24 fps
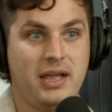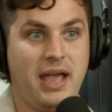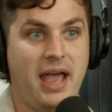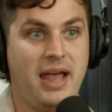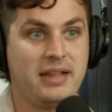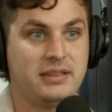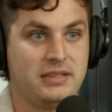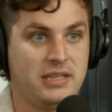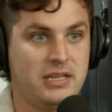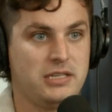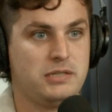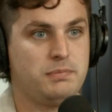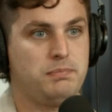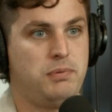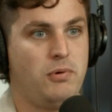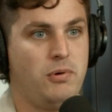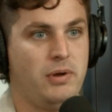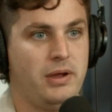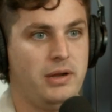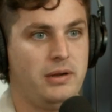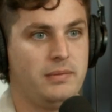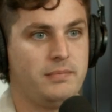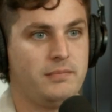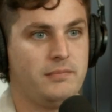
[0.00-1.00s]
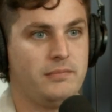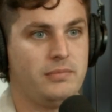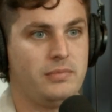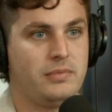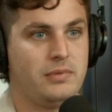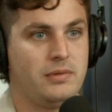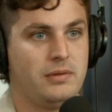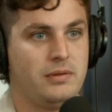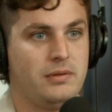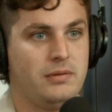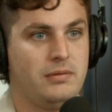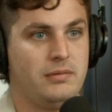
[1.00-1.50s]
at this point,
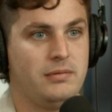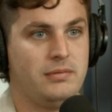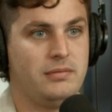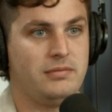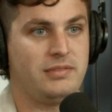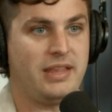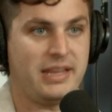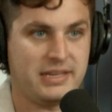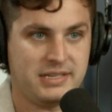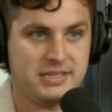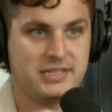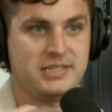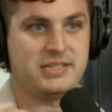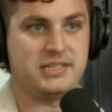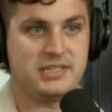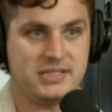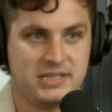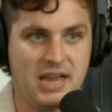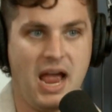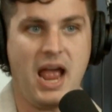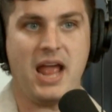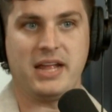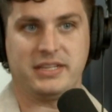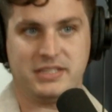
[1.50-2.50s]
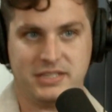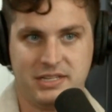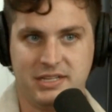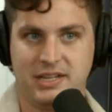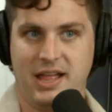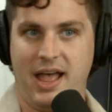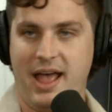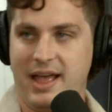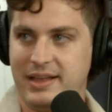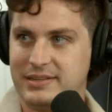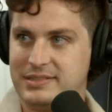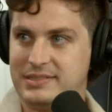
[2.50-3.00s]
this is a science
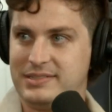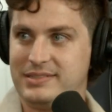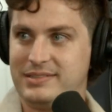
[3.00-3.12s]
class.